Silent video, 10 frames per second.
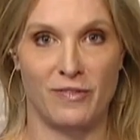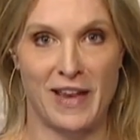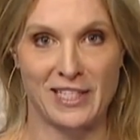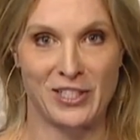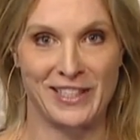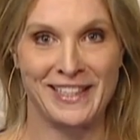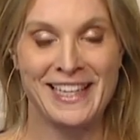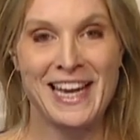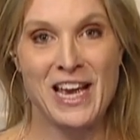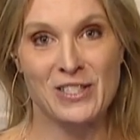fashion.
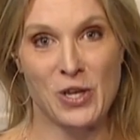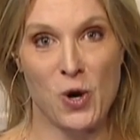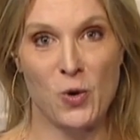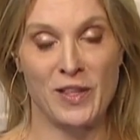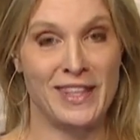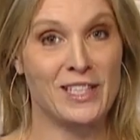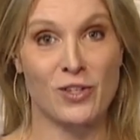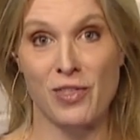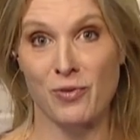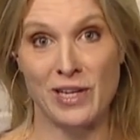So these
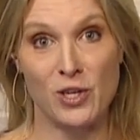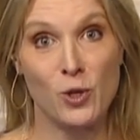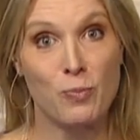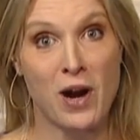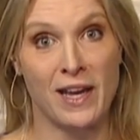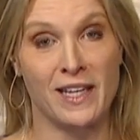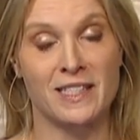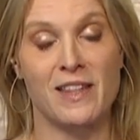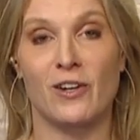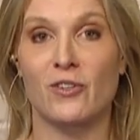are three new
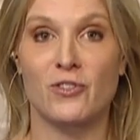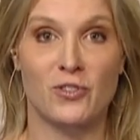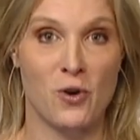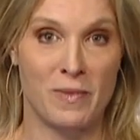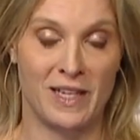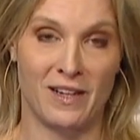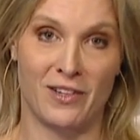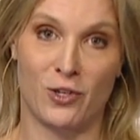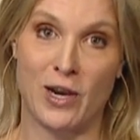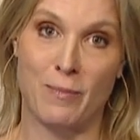products, and there are so many
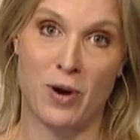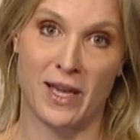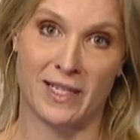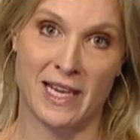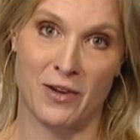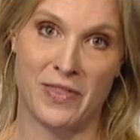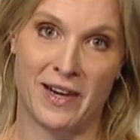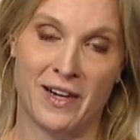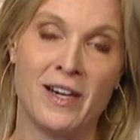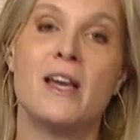other great products out
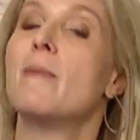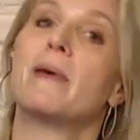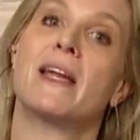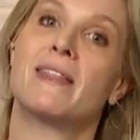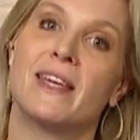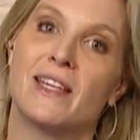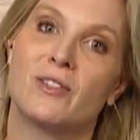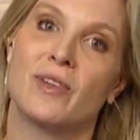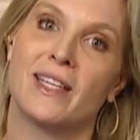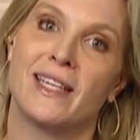there, but I think
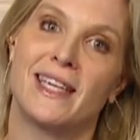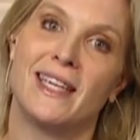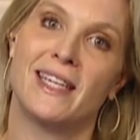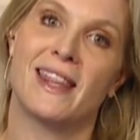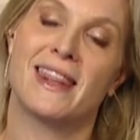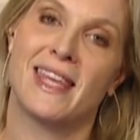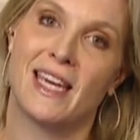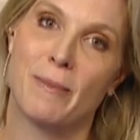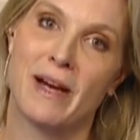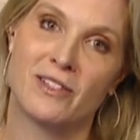it's really key to
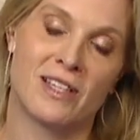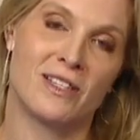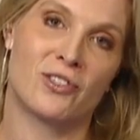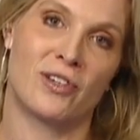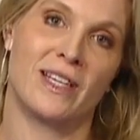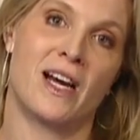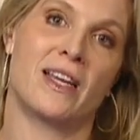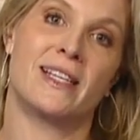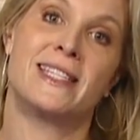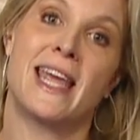think about sunscreen
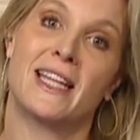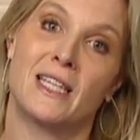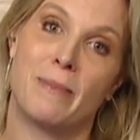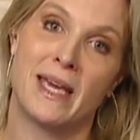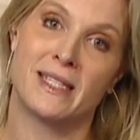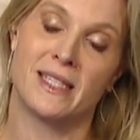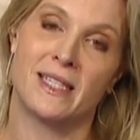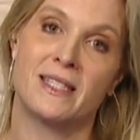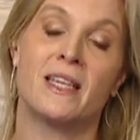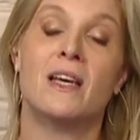on a daily
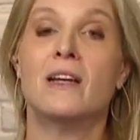basis.